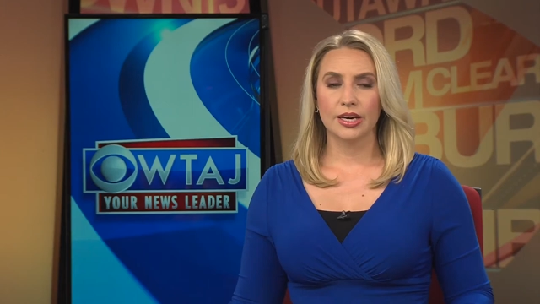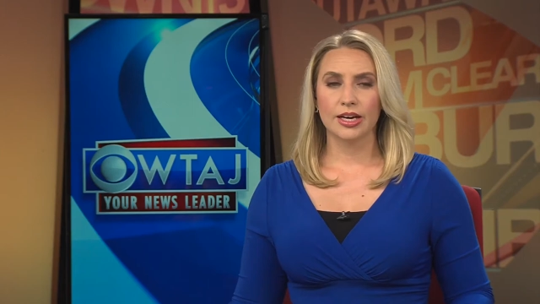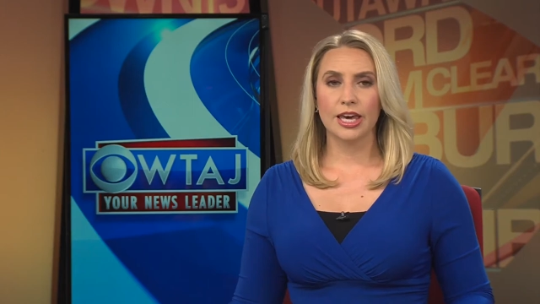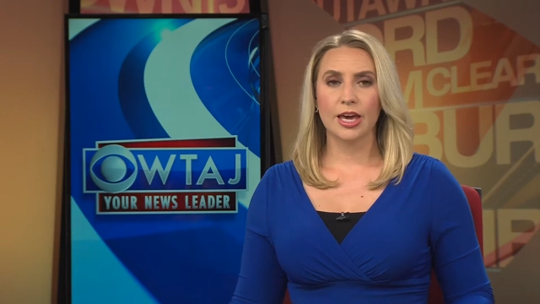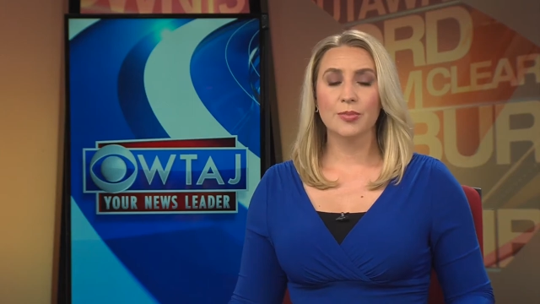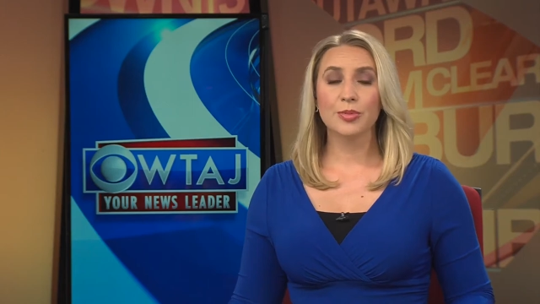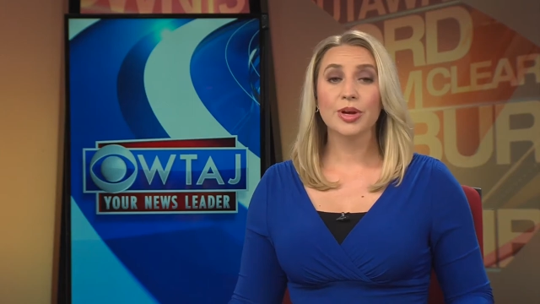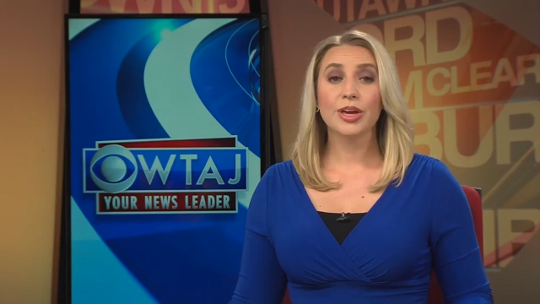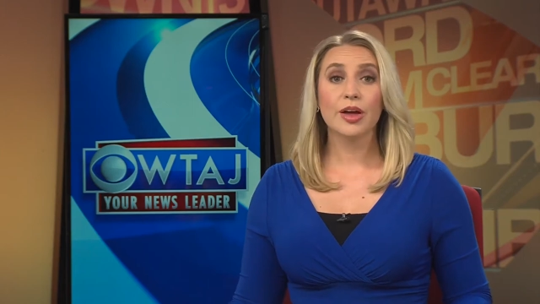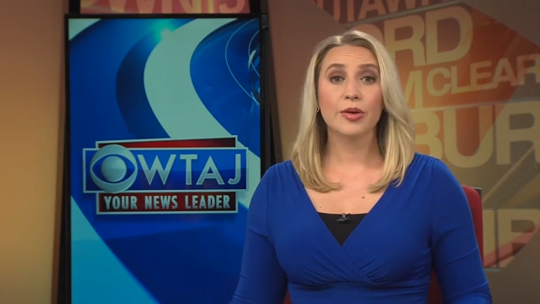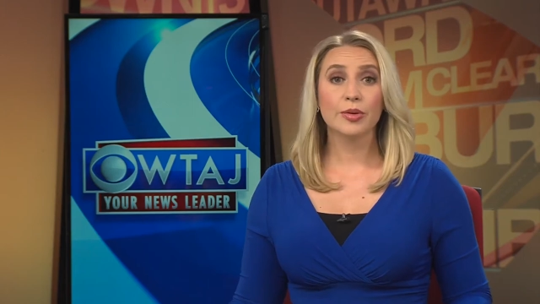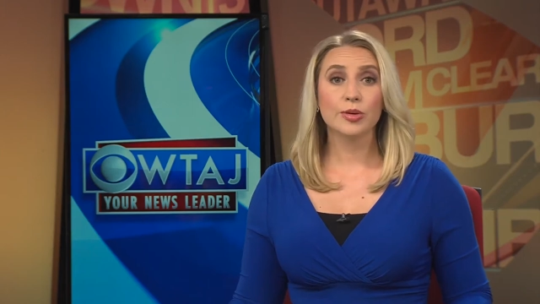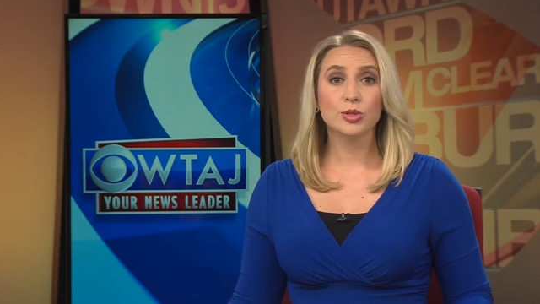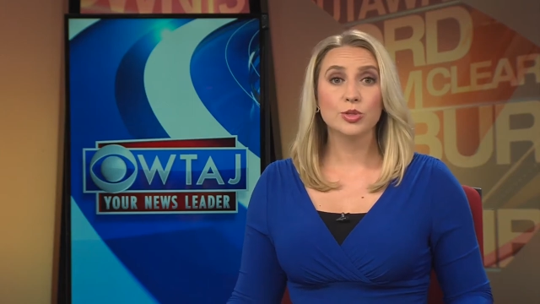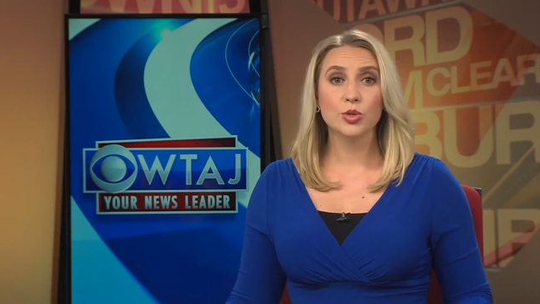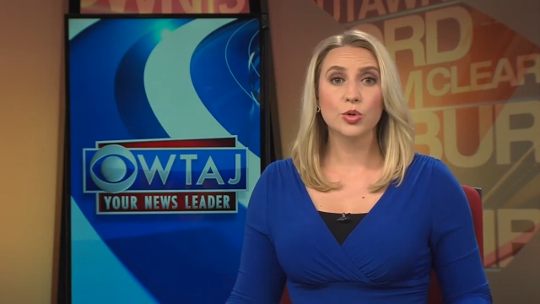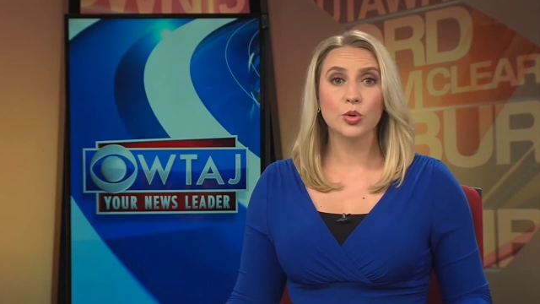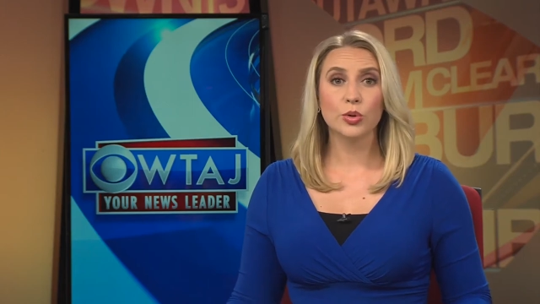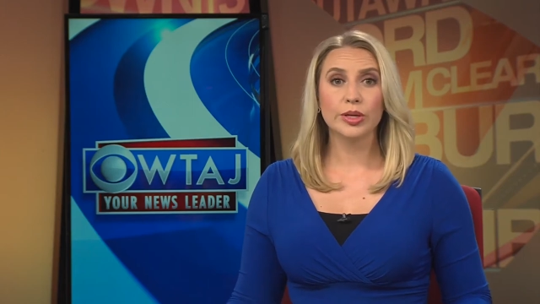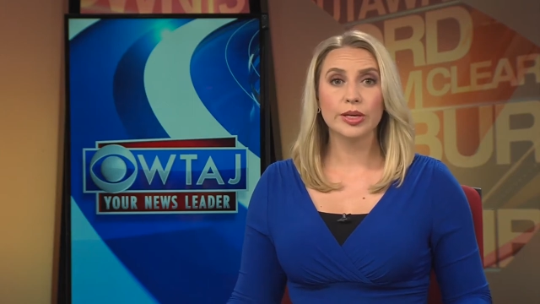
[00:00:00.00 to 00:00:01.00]
A Cambria County
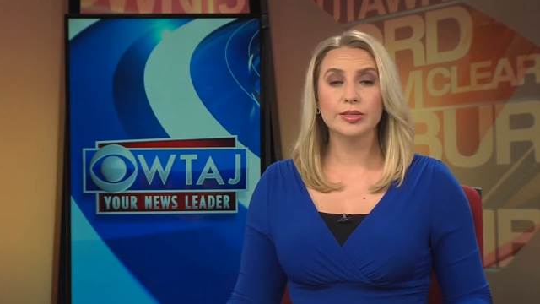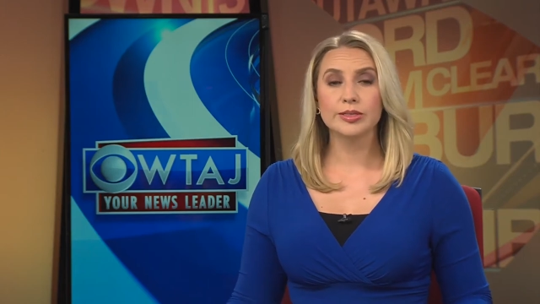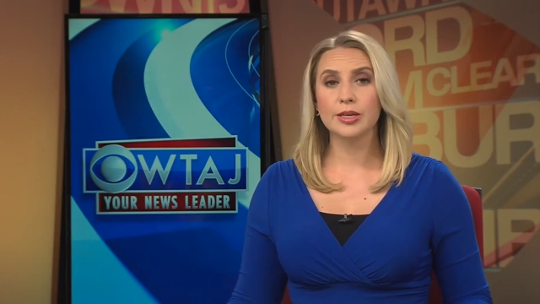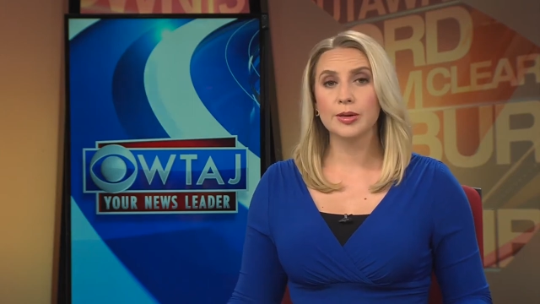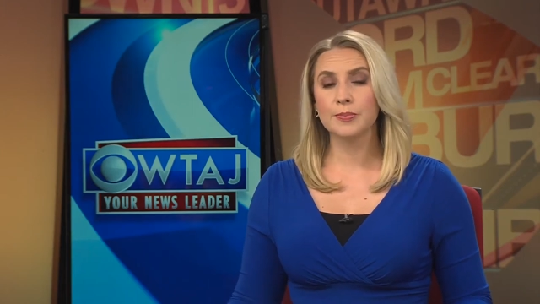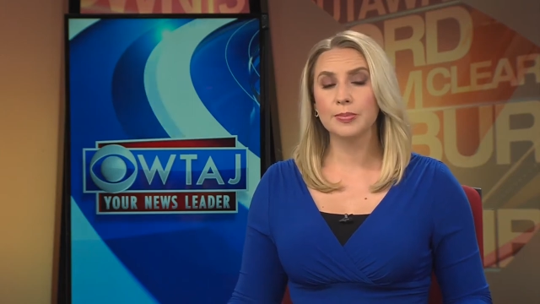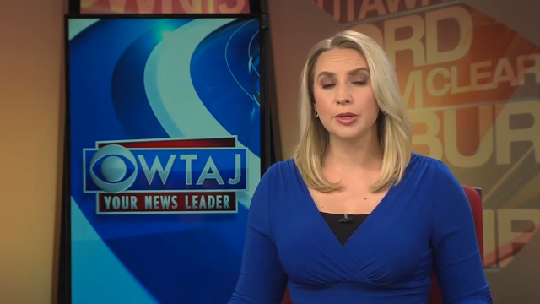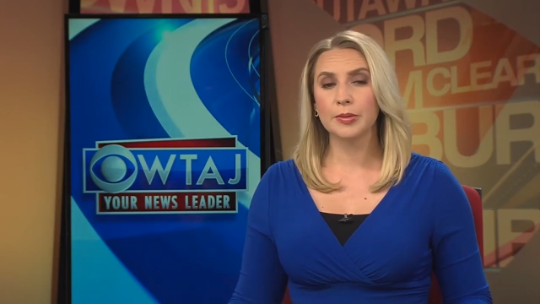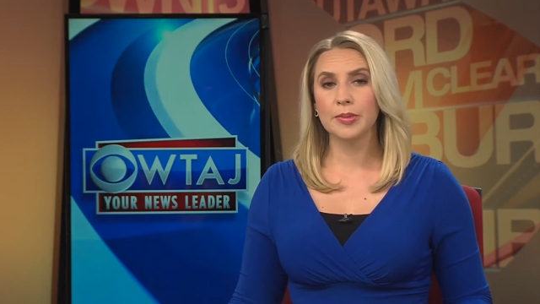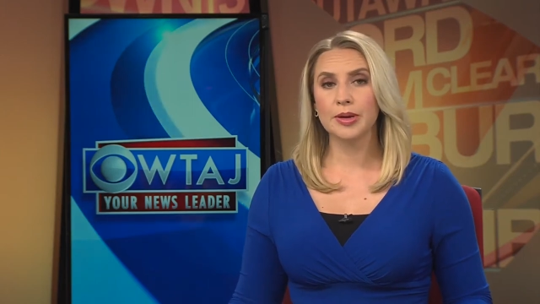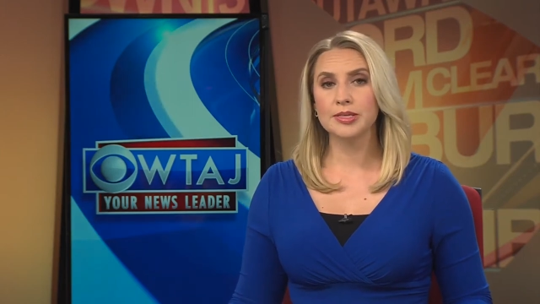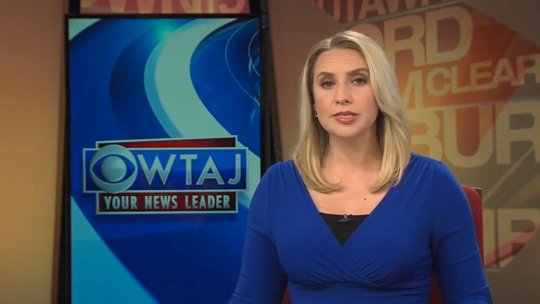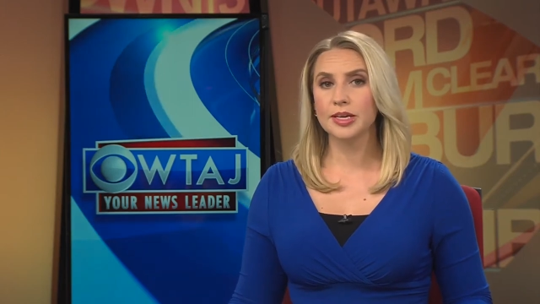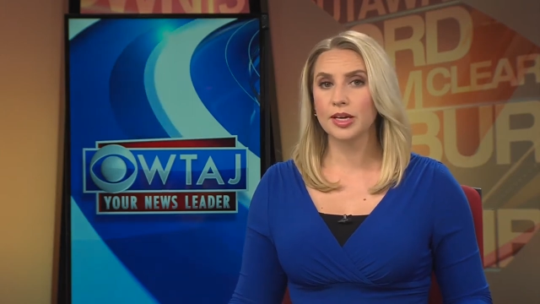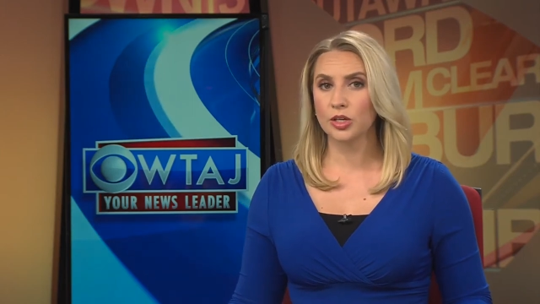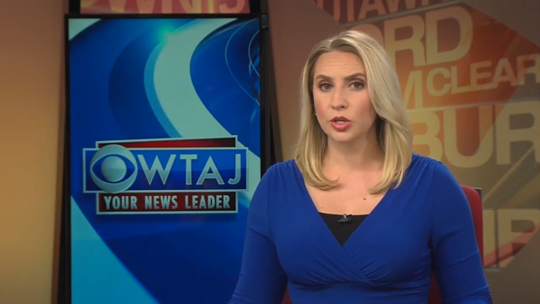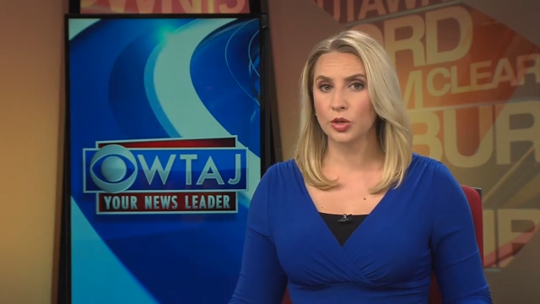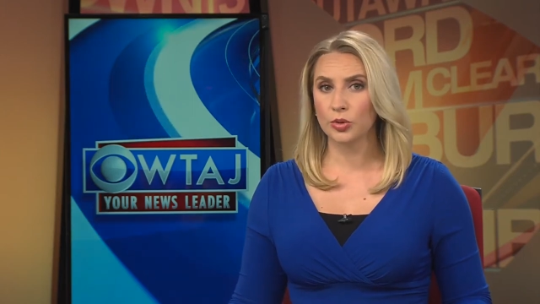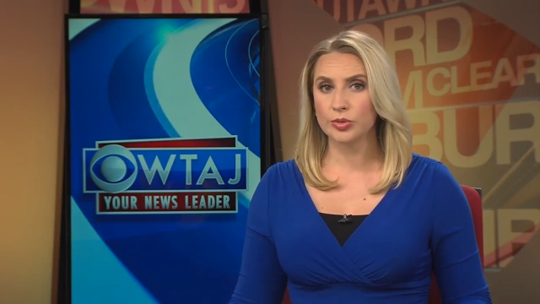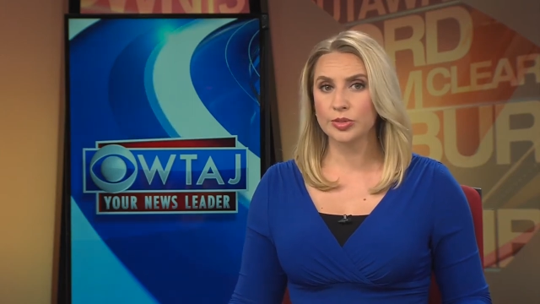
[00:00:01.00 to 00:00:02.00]
school is
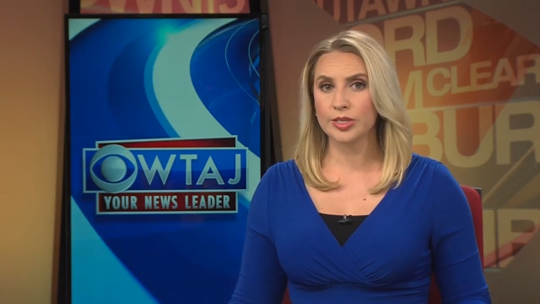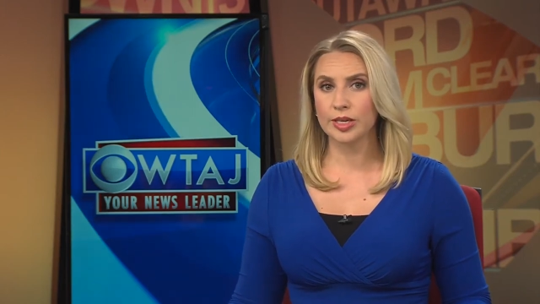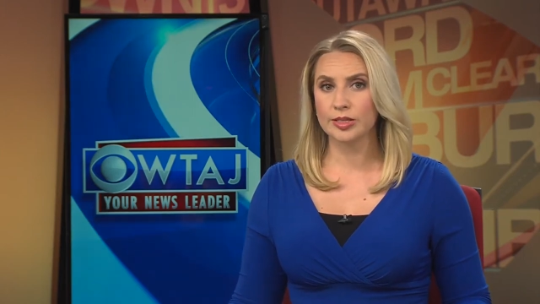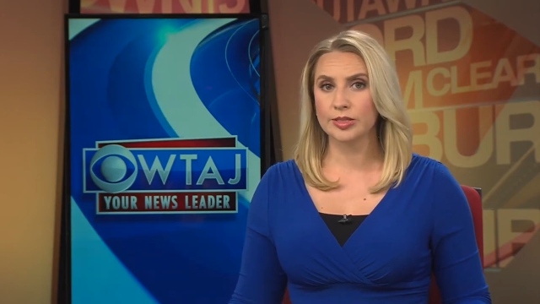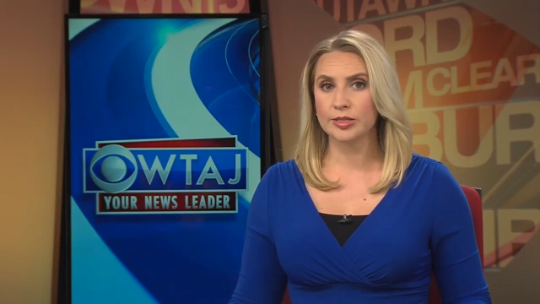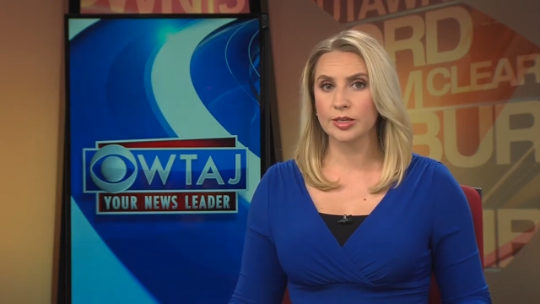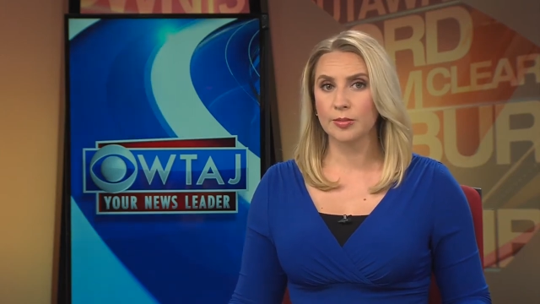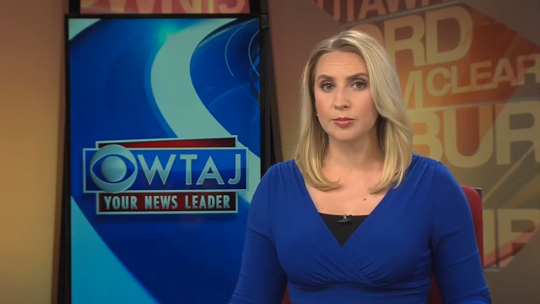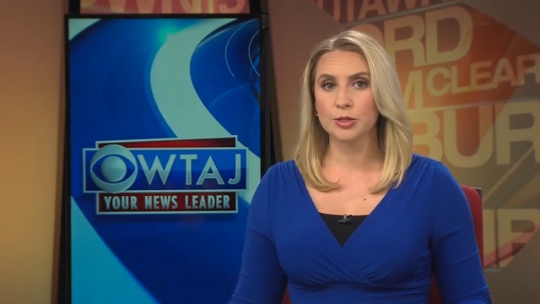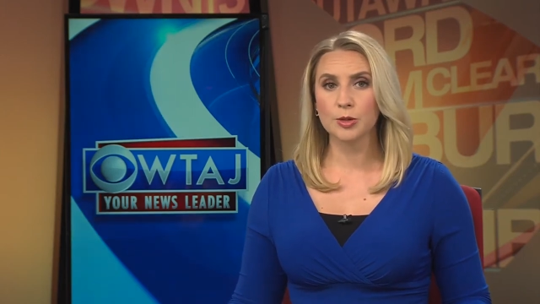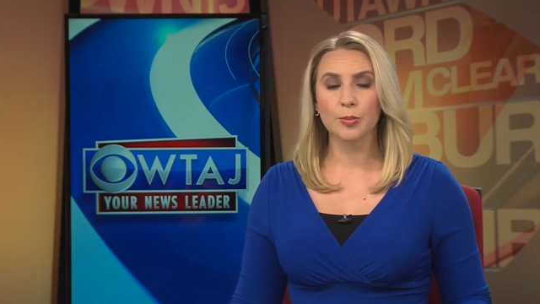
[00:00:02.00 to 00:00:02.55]
implementing a new system